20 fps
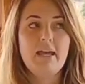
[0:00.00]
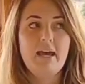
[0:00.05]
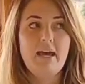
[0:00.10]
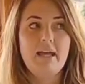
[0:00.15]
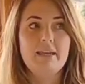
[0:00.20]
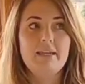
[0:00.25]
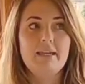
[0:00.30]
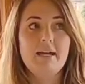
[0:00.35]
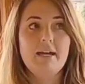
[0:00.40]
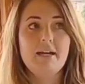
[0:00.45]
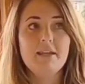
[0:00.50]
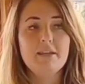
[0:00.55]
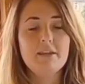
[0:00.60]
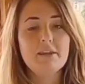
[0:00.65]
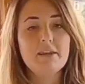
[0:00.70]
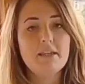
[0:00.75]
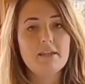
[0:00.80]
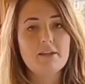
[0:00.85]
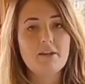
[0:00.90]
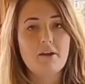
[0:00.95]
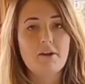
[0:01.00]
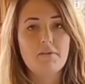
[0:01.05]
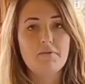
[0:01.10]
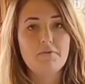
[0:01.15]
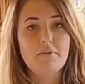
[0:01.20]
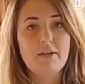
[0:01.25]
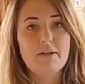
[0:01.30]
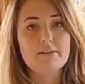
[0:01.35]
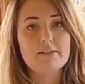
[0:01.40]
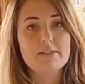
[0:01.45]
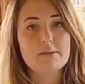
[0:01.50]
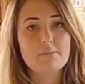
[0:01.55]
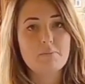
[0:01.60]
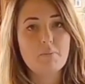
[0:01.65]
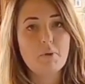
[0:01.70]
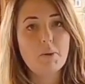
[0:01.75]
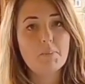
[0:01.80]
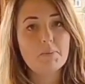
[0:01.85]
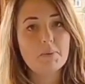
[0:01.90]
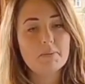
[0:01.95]
And the other thing that I found as a
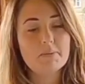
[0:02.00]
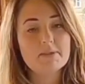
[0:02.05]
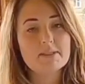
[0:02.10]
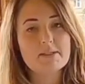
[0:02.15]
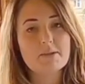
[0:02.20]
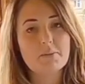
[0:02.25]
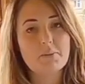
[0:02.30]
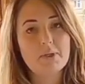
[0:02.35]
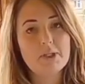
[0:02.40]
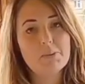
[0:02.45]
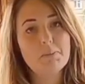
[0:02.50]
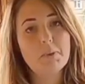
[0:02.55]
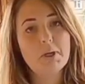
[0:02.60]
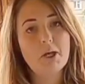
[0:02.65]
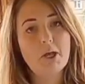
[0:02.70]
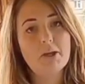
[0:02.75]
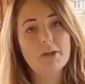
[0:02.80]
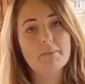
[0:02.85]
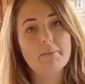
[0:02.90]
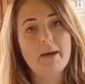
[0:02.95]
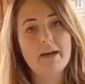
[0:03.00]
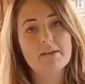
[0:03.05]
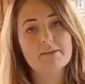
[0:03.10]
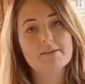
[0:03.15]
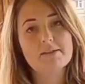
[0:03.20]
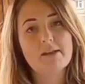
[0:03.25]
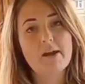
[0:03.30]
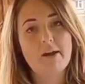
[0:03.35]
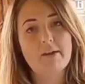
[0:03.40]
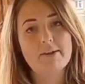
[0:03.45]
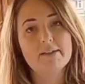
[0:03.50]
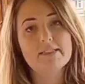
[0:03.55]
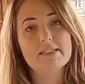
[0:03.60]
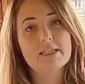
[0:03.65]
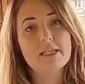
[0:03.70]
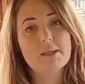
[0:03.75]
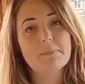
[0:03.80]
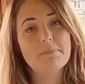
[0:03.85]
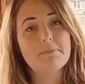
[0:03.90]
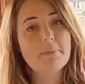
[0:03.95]
problem is that when you plant them outside,
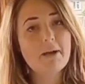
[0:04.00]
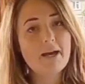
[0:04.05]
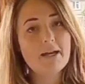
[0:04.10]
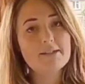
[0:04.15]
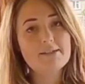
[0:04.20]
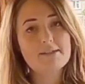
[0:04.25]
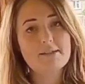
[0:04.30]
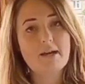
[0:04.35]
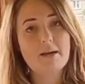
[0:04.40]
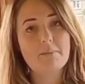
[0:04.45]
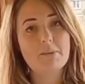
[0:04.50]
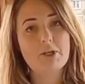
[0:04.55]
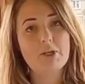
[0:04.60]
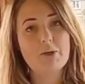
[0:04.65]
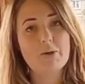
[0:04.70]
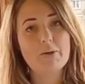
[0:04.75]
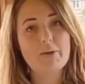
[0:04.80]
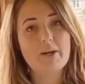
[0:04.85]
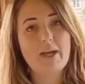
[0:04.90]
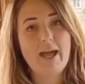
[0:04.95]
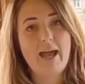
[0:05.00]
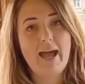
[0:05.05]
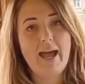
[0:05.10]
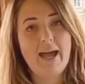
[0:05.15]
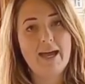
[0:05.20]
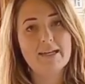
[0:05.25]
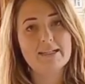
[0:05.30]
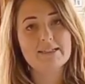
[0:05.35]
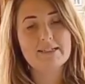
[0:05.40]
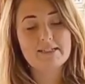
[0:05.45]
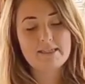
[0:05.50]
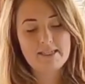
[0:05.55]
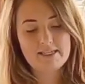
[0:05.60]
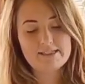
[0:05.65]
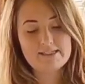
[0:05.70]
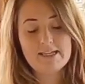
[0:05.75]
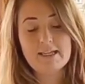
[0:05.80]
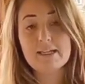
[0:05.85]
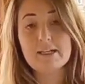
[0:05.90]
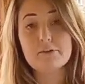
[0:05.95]
the birds come along and they
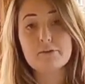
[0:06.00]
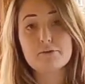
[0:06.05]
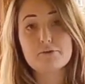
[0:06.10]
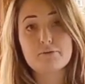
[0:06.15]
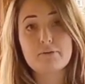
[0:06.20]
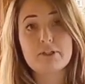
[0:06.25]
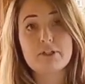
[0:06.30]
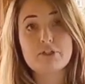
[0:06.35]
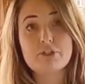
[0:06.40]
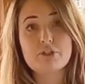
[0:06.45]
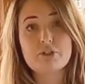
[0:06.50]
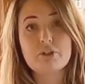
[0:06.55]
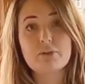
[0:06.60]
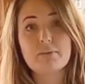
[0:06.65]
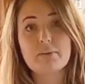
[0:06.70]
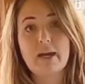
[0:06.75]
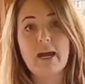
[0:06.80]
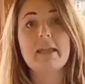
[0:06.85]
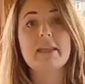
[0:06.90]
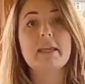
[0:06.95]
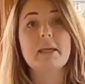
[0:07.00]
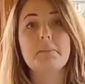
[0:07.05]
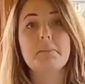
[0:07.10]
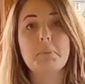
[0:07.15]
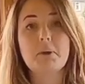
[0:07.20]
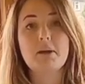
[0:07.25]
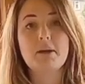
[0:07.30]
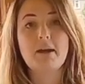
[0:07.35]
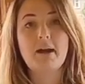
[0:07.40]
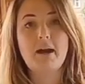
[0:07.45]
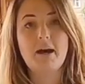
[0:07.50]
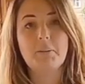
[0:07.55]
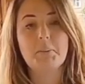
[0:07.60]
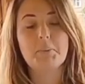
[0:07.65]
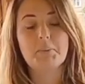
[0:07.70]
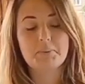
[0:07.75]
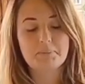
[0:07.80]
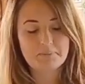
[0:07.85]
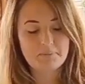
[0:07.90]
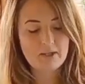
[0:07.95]
see a little green shoot and they pull it up.
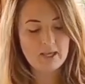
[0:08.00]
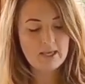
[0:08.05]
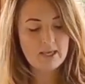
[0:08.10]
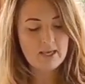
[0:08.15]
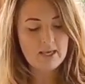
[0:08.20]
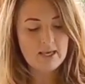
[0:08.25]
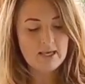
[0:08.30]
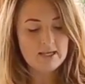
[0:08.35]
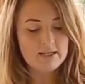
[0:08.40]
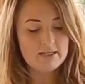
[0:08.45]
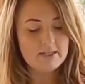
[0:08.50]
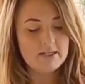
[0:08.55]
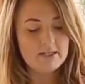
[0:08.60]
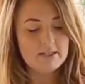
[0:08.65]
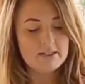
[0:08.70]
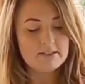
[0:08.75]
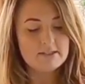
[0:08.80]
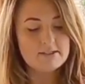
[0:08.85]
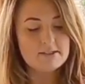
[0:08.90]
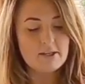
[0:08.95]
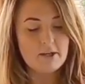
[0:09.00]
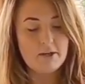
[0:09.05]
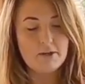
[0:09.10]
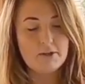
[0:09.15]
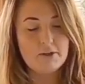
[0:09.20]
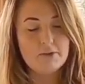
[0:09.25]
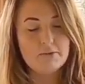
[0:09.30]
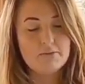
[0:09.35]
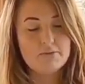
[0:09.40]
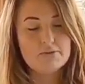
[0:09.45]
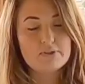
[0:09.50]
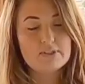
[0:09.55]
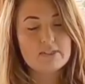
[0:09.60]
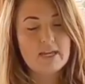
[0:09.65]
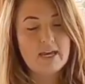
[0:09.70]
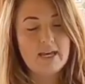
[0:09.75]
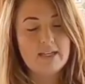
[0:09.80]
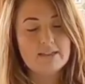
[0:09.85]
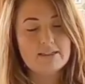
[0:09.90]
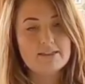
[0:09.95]
So you
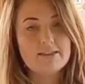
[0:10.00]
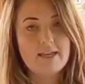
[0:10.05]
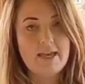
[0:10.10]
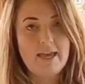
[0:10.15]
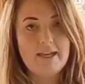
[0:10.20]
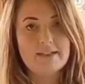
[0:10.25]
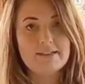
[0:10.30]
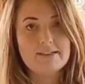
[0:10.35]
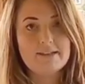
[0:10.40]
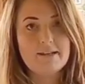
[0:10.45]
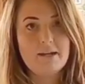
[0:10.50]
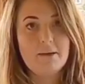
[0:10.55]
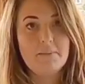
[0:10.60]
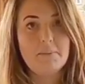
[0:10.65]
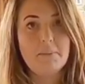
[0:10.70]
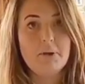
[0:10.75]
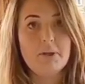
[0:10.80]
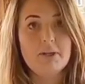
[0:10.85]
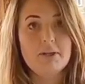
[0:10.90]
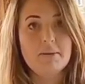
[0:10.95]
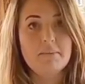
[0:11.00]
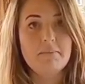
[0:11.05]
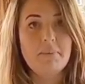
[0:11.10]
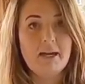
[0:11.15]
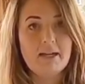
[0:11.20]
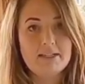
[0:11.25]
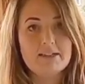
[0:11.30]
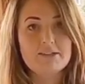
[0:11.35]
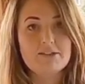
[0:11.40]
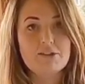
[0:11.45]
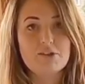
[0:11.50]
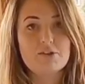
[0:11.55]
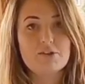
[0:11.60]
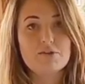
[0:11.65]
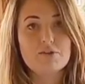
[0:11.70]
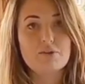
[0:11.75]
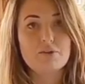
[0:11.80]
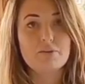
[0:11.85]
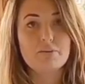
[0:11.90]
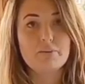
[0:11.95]
tend to end up putting them back into the
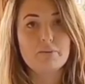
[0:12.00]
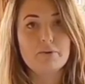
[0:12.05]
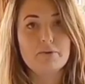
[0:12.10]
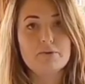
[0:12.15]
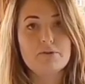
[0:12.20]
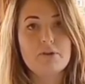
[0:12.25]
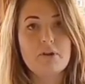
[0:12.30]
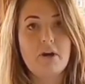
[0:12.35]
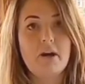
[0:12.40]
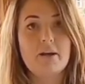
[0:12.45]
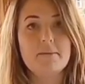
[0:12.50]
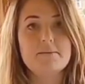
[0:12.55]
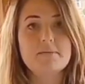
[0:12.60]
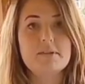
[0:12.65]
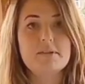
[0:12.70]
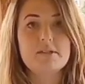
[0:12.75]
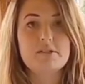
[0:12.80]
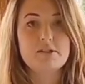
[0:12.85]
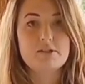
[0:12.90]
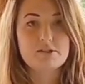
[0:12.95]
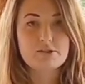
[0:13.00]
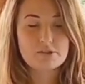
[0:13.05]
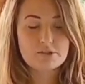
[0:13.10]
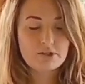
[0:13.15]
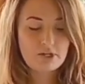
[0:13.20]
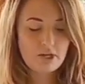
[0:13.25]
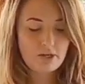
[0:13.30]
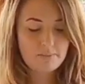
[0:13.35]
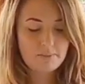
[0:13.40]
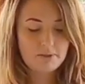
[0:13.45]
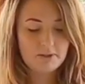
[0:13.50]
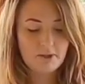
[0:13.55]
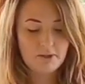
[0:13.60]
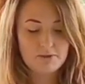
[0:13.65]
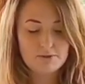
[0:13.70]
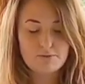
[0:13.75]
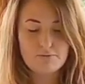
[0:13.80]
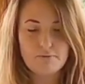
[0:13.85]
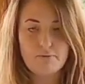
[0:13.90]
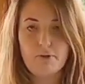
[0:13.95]
soil more times, disturbing
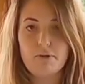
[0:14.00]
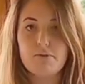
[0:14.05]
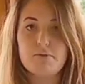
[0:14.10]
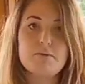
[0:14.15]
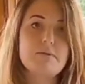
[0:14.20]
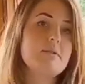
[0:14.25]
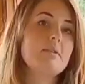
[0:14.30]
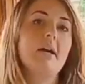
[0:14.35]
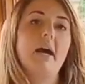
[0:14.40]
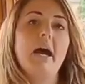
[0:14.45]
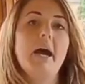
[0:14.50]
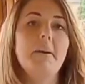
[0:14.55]
those roots.